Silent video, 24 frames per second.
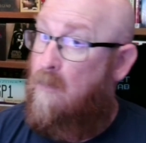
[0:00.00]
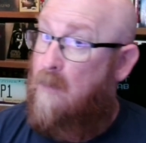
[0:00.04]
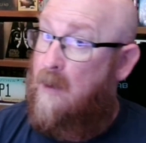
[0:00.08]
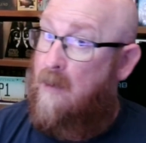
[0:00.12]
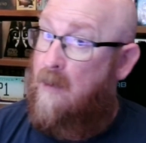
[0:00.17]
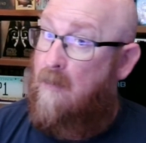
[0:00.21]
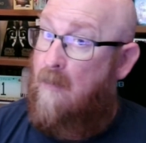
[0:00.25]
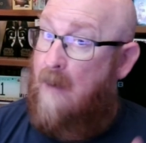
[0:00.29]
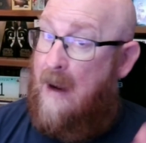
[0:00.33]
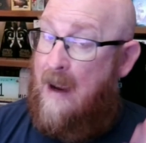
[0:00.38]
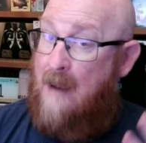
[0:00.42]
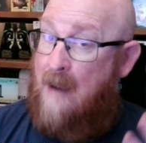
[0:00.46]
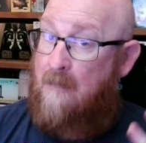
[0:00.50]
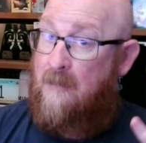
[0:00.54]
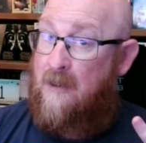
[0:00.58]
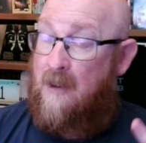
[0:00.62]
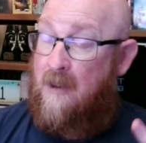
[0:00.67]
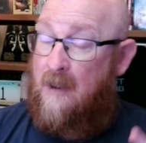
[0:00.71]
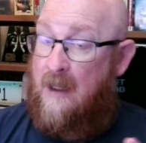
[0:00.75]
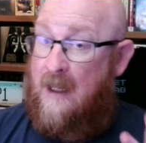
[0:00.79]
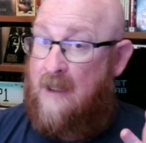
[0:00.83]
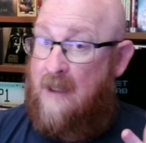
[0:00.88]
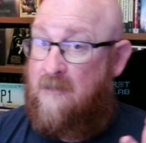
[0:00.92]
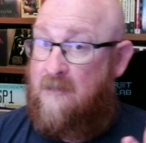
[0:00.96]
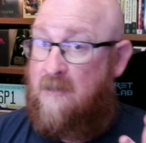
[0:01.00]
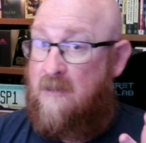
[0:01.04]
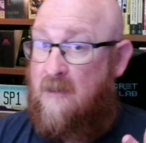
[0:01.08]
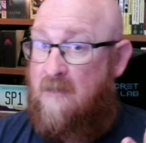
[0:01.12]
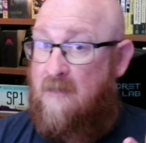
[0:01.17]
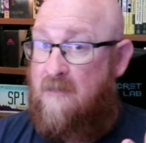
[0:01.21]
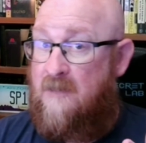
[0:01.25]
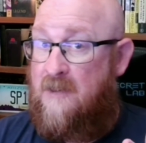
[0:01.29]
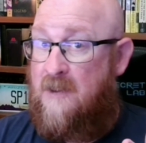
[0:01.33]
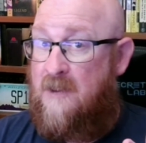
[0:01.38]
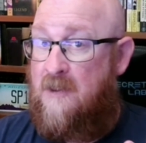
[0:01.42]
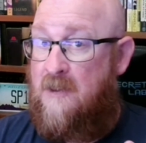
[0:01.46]
We grabbed the
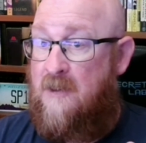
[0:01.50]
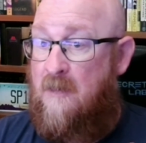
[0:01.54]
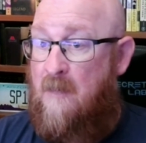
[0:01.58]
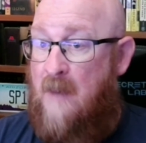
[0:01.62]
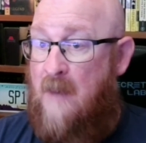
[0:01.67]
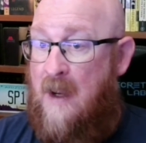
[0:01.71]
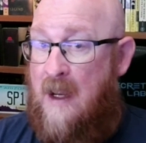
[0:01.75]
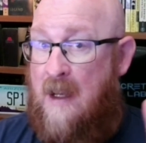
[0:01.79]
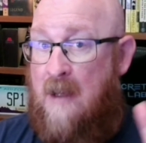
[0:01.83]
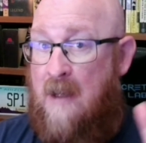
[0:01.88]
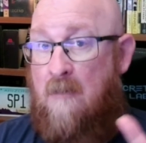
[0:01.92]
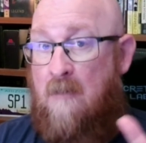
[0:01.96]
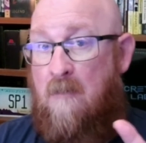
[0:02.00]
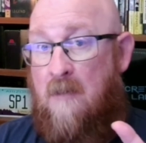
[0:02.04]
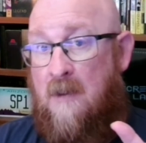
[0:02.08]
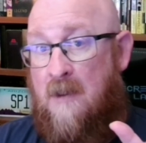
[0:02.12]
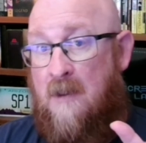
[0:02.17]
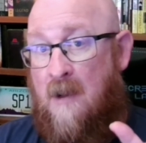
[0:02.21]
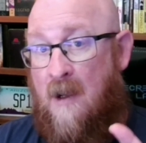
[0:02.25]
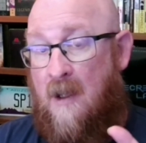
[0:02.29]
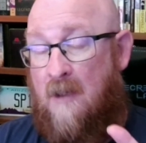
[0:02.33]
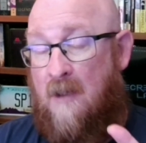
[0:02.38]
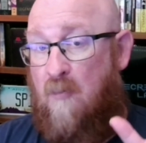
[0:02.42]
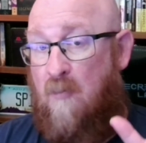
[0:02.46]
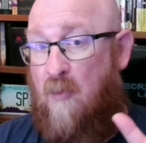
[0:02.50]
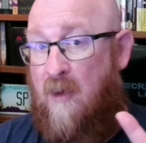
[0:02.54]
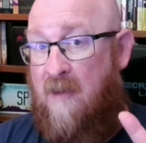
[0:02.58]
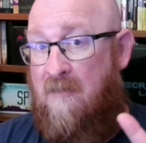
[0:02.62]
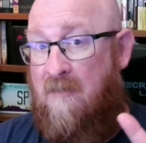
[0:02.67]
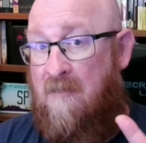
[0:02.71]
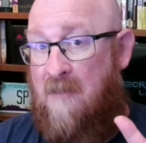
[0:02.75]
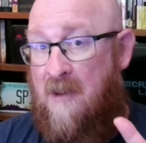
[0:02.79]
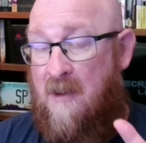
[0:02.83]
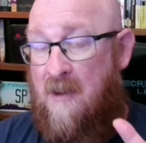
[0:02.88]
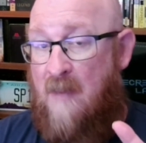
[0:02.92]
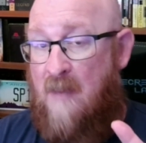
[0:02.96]
Get-Services command, we talked
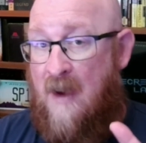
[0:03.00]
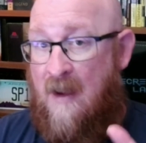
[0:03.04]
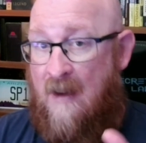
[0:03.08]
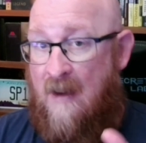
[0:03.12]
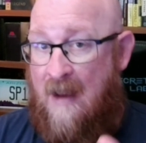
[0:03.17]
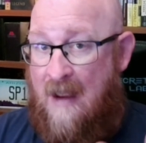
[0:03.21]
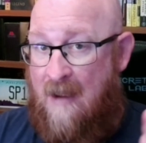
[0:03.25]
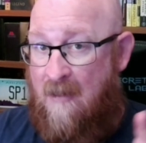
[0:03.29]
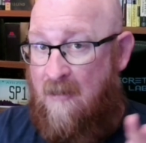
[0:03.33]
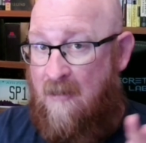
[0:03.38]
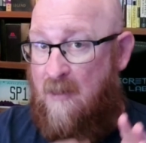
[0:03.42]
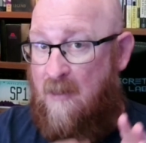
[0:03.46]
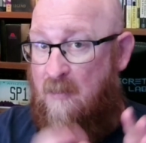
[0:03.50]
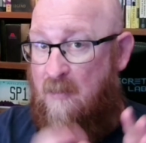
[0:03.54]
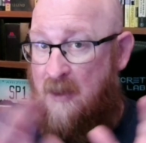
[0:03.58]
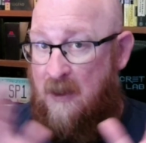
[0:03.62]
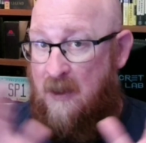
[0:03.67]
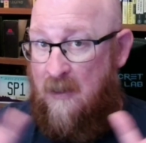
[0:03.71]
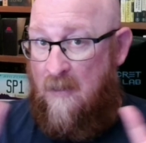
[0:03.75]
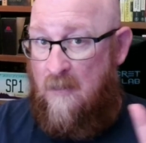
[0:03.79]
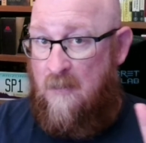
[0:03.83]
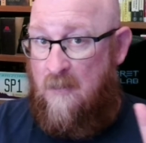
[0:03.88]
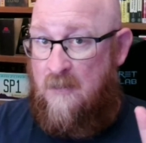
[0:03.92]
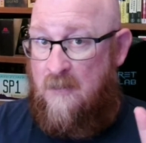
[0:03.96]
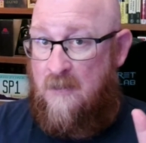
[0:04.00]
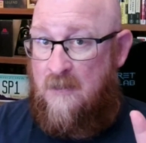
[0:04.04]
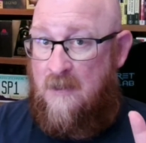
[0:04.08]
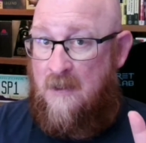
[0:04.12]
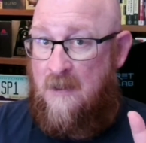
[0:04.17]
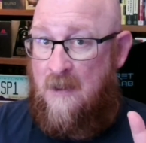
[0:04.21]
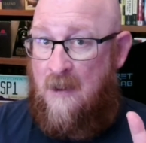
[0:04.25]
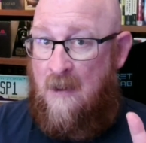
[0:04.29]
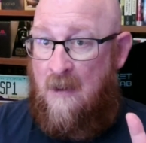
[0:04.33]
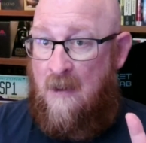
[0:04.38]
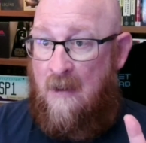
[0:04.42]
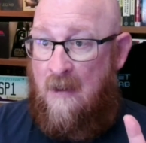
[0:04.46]
briefly about how it could be
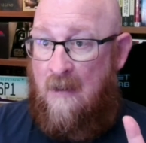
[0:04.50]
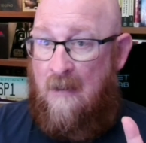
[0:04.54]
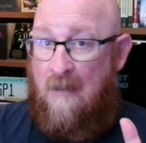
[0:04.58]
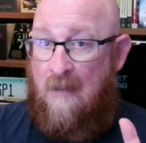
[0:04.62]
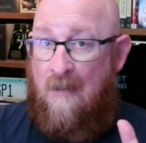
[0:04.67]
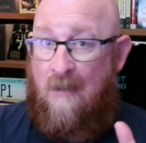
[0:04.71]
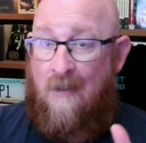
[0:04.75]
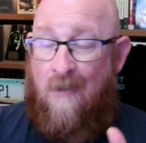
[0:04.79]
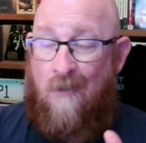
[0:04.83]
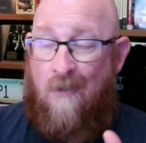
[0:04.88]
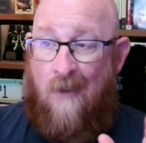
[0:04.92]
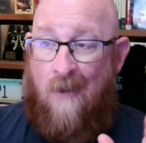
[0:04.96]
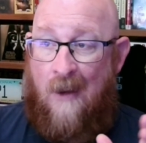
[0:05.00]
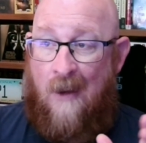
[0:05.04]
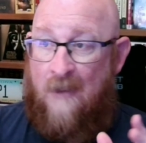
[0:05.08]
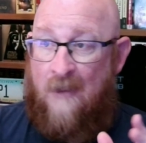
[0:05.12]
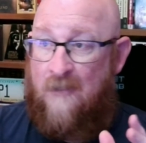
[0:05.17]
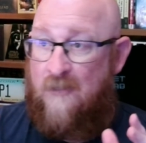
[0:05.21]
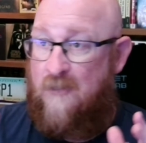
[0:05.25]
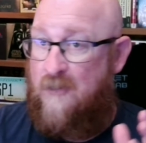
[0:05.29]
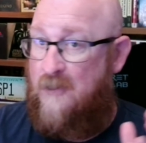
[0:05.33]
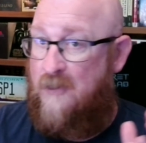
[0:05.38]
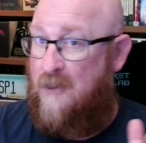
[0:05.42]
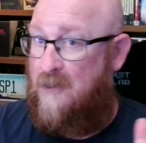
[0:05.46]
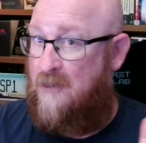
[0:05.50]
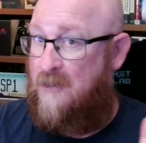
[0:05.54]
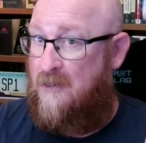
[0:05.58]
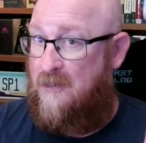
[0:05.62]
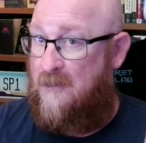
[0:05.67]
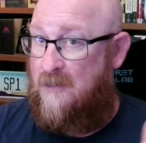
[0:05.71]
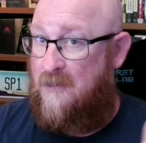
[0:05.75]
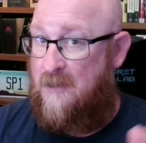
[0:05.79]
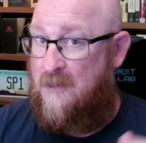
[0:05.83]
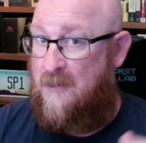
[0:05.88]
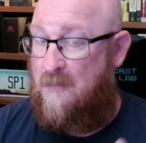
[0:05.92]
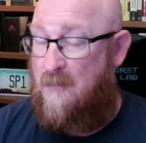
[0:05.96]
used uh, as just
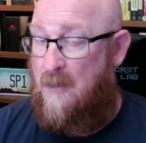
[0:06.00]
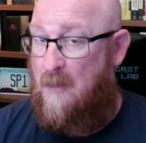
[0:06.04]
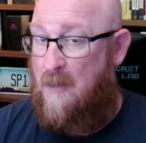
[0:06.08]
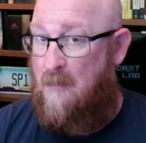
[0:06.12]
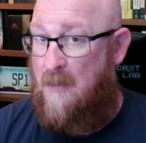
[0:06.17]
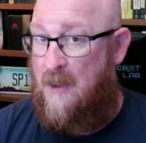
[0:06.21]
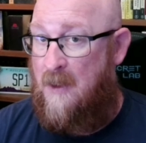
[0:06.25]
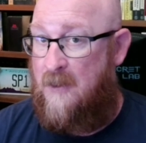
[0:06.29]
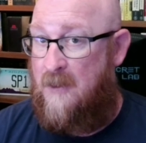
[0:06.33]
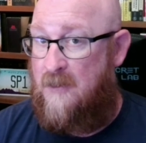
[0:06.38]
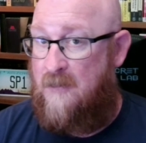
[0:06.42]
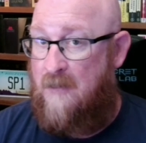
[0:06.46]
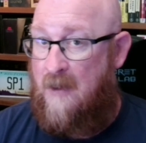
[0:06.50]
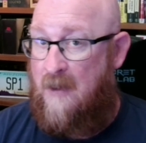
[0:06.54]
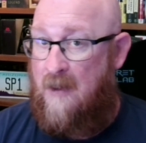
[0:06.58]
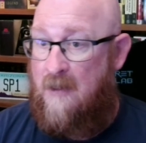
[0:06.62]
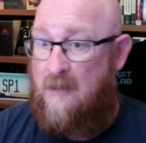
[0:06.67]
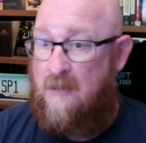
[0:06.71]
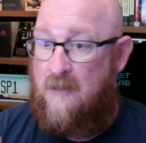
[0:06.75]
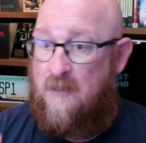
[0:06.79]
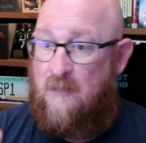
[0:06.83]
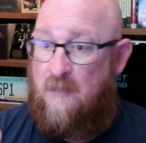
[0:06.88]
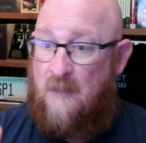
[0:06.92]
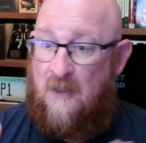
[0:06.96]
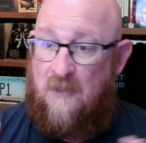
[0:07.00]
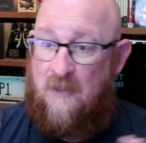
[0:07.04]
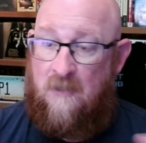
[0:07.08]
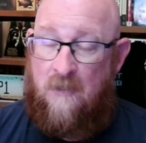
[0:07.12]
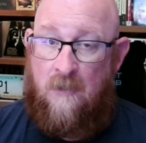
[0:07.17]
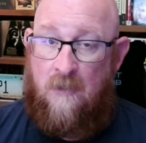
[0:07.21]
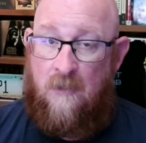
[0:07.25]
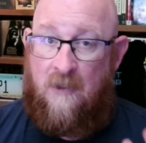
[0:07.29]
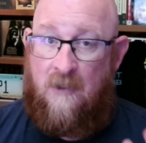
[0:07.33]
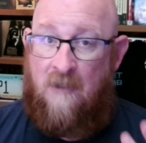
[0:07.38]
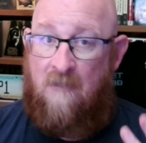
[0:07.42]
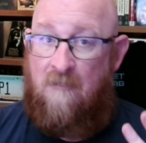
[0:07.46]
a system administrator,
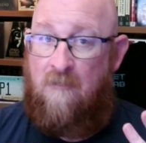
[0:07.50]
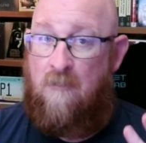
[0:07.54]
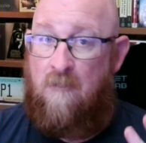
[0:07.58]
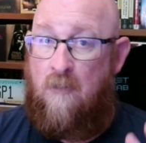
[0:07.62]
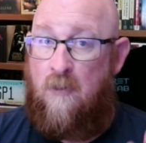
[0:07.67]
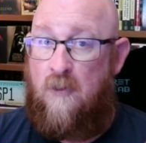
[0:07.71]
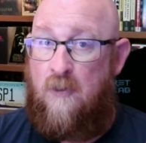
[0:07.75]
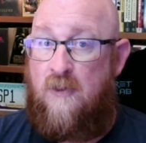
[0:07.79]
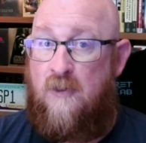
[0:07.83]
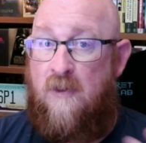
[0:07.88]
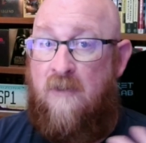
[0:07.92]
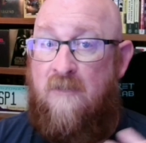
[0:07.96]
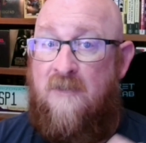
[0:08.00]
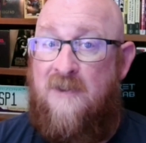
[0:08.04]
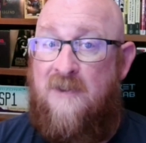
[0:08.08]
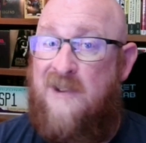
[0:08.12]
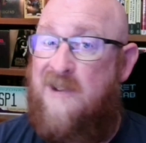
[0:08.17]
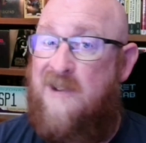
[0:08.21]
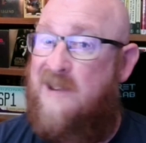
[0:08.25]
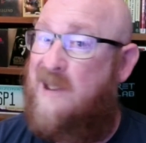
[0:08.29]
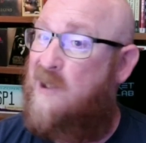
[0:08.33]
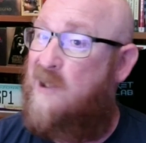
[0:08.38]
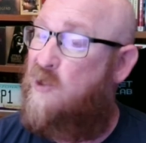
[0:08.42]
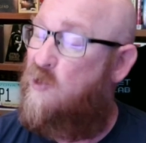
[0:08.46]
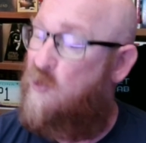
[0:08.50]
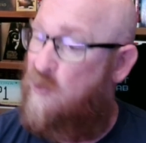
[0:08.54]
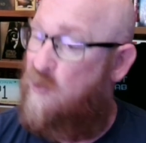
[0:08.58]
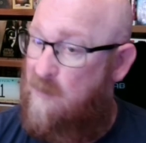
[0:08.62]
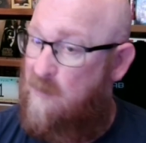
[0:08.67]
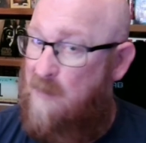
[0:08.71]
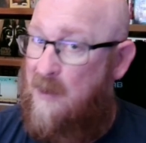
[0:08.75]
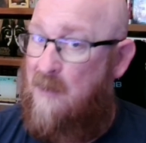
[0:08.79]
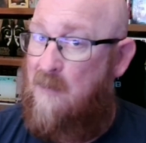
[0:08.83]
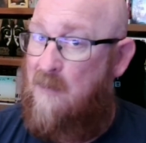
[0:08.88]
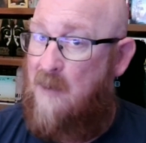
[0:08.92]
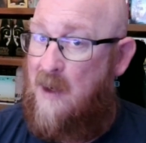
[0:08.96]
especially looking for services that
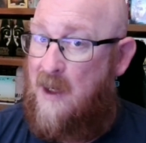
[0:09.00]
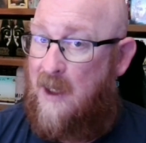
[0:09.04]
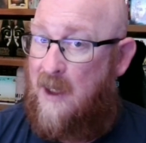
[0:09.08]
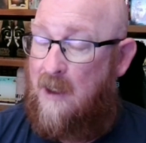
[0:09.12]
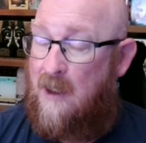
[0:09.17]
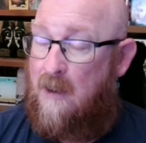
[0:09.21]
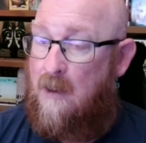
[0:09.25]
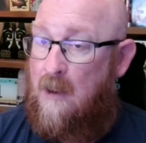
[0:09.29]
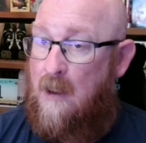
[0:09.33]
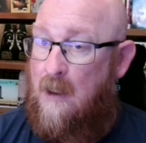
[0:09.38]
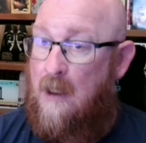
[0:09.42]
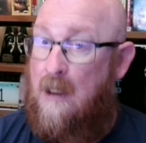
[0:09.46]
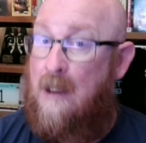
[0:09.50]
should be running,